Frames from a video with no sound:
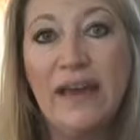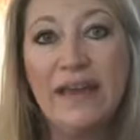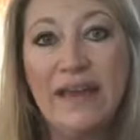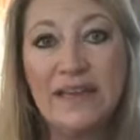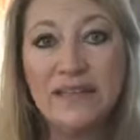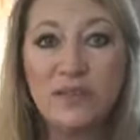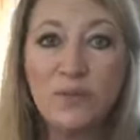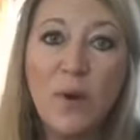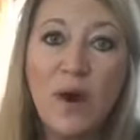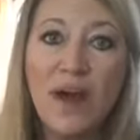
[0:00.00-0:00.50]

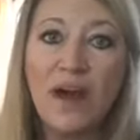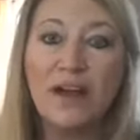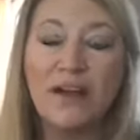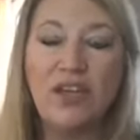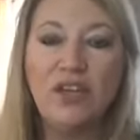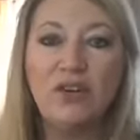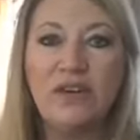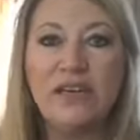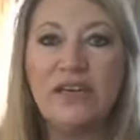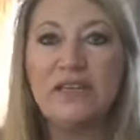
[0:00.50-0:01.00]
Guess what?
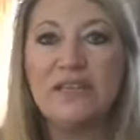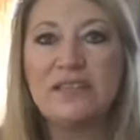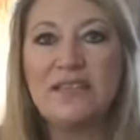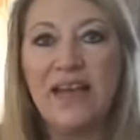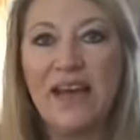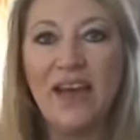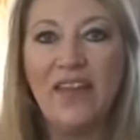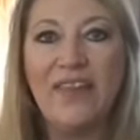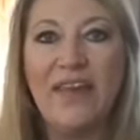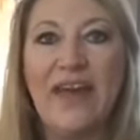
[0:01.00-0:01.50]
You need to
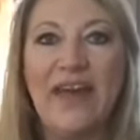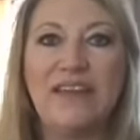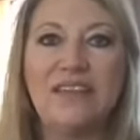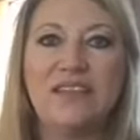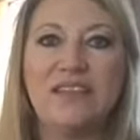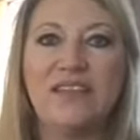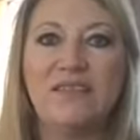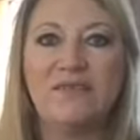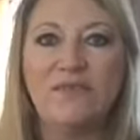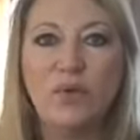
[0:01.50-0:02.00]
tell that
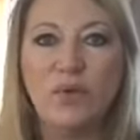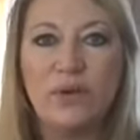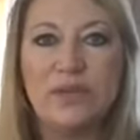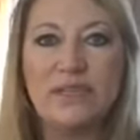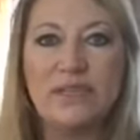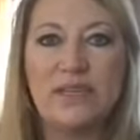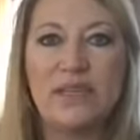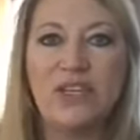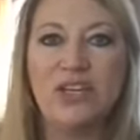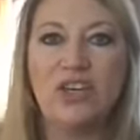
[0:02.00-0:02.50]
to the
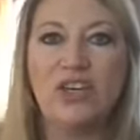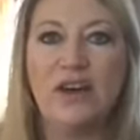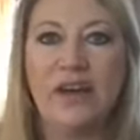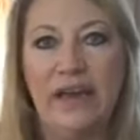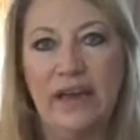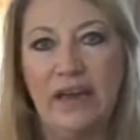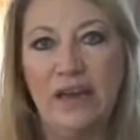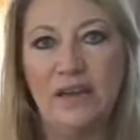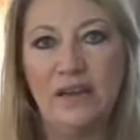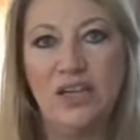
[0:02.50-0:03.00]
voice in your
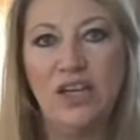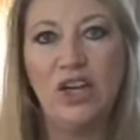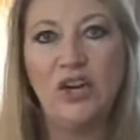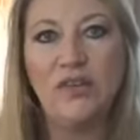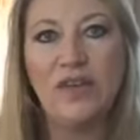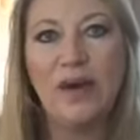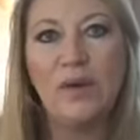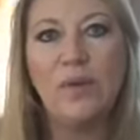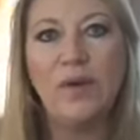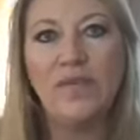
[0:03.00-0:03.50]
head. You know
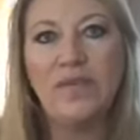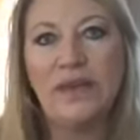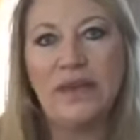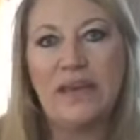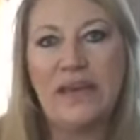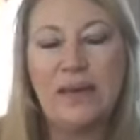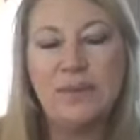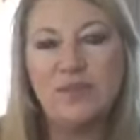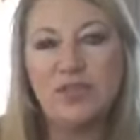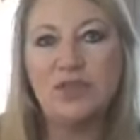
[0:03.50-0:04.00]
that one that
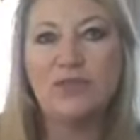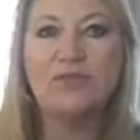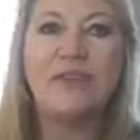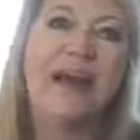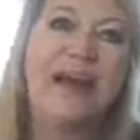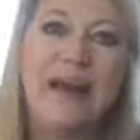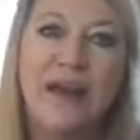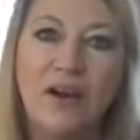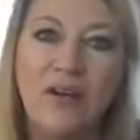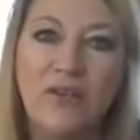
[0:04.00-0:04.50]
keeps you
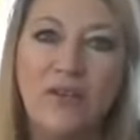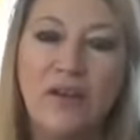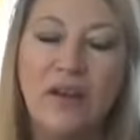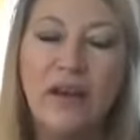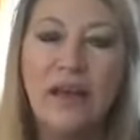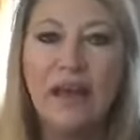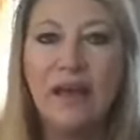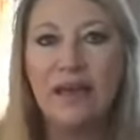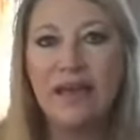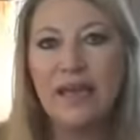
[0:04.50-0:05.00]
down,
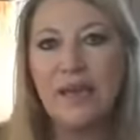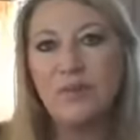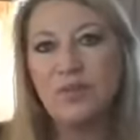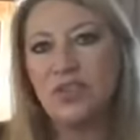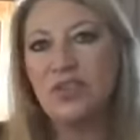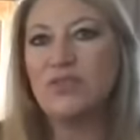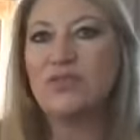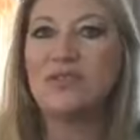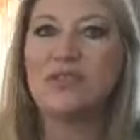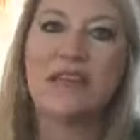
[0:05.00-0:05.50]
keeps
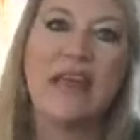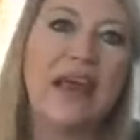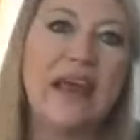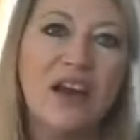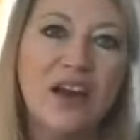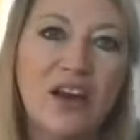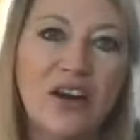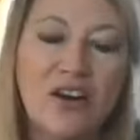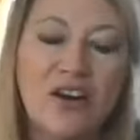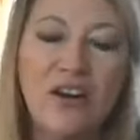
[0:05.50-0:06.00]
you
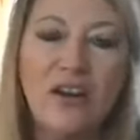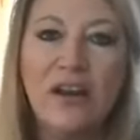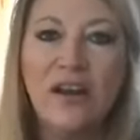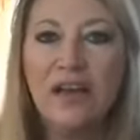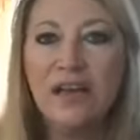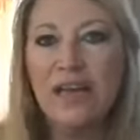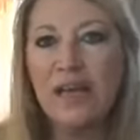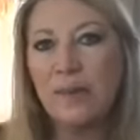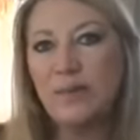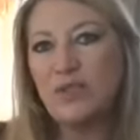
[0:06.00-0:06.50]
scared,
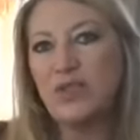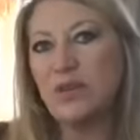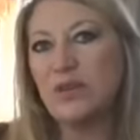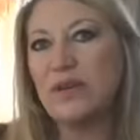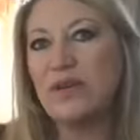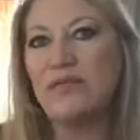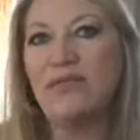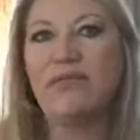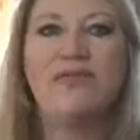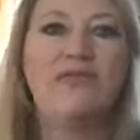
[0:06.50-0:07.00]
keeps you
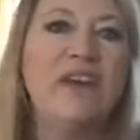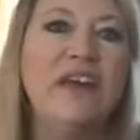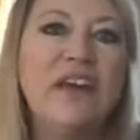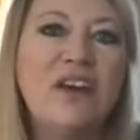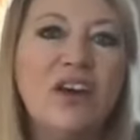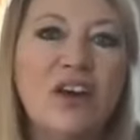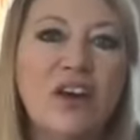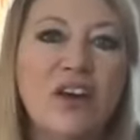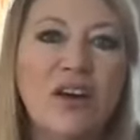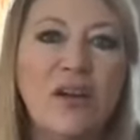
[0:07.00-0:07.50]
in
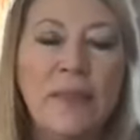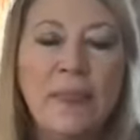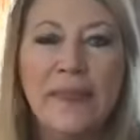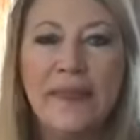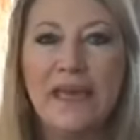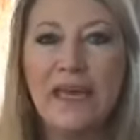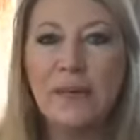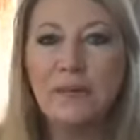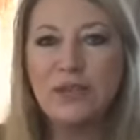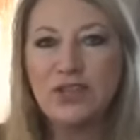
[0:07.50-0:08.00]
fear,
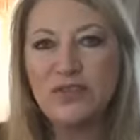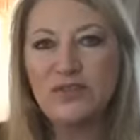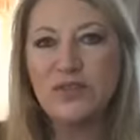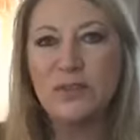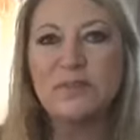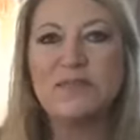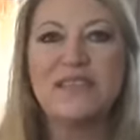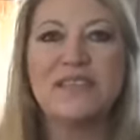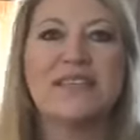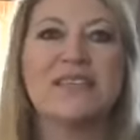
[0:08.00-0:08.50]
keeps you
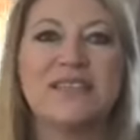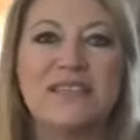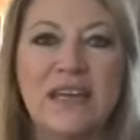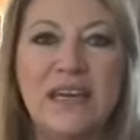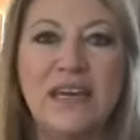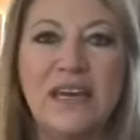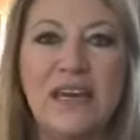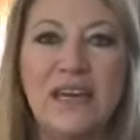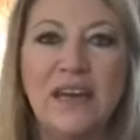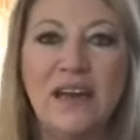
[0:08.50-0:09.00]
from
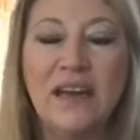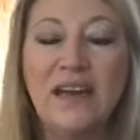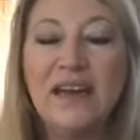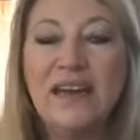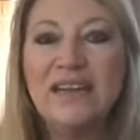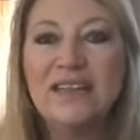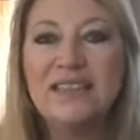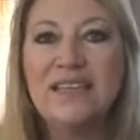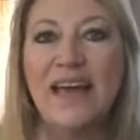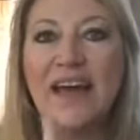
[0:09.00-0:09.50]
succeeding?
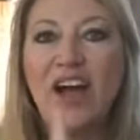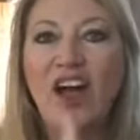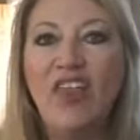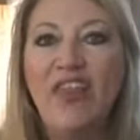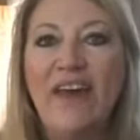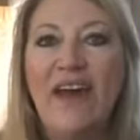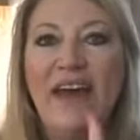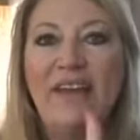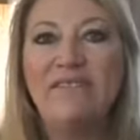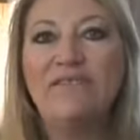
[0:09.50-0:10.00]
Tell
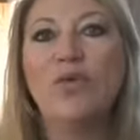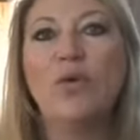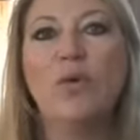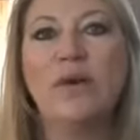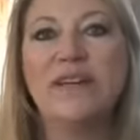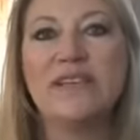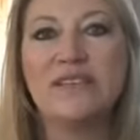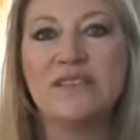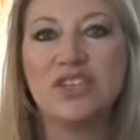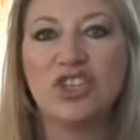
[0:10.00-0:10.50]
that
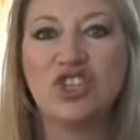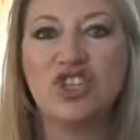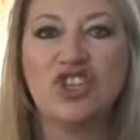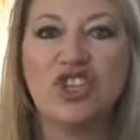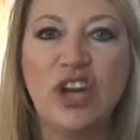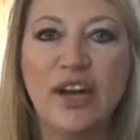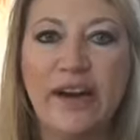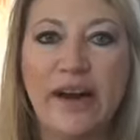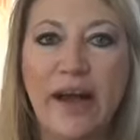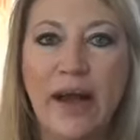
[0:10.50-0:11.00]
voice to
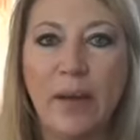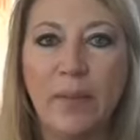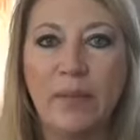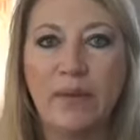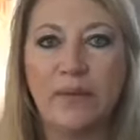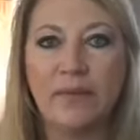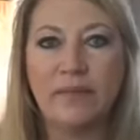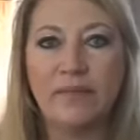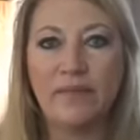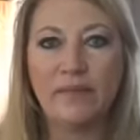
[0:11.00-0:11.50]
shut up
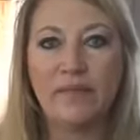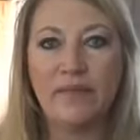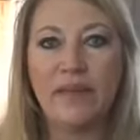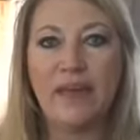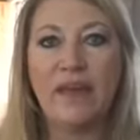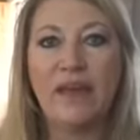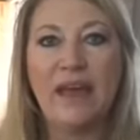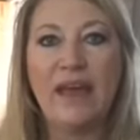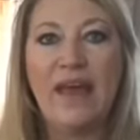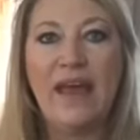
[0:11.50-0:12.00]

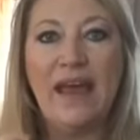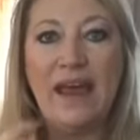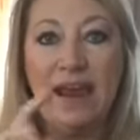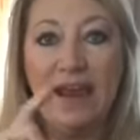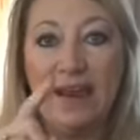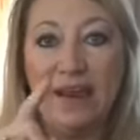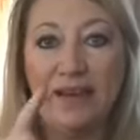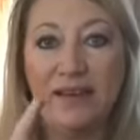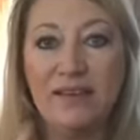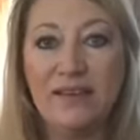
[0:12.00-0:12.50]

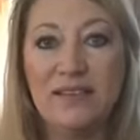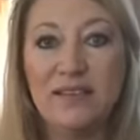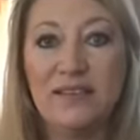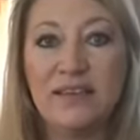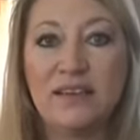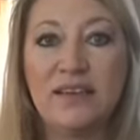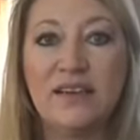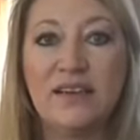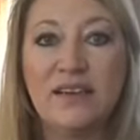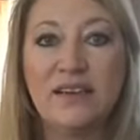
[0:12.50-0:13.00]
and
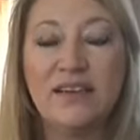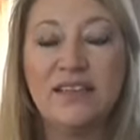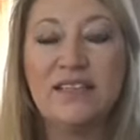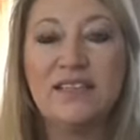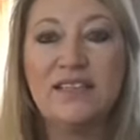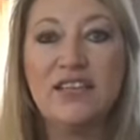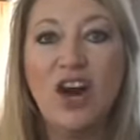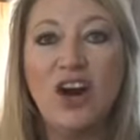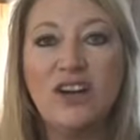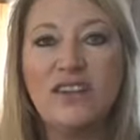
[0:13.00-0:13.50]

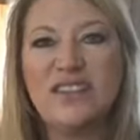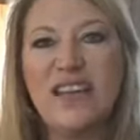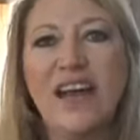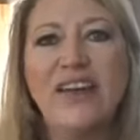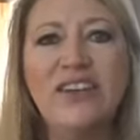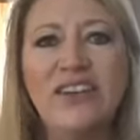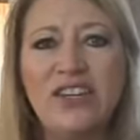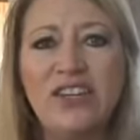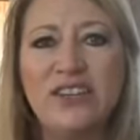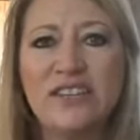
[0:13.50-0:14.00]
start
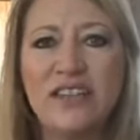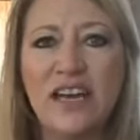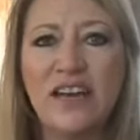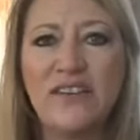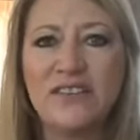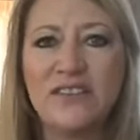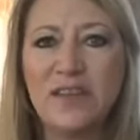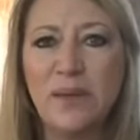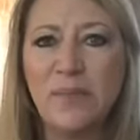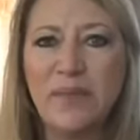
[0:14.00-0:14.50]
telling
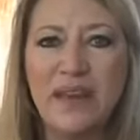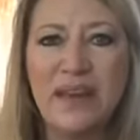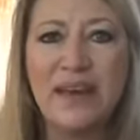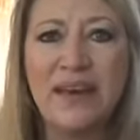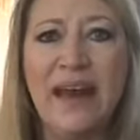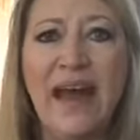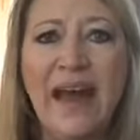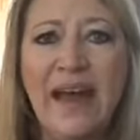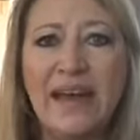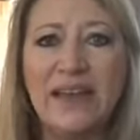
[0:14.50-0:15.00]
yourself something
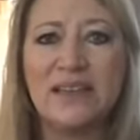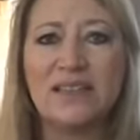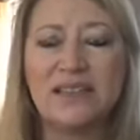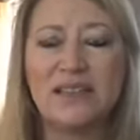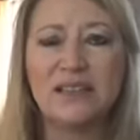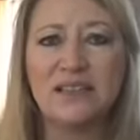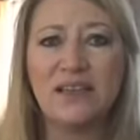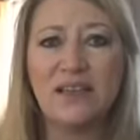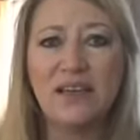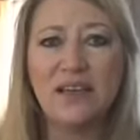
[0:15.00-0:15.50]
nice.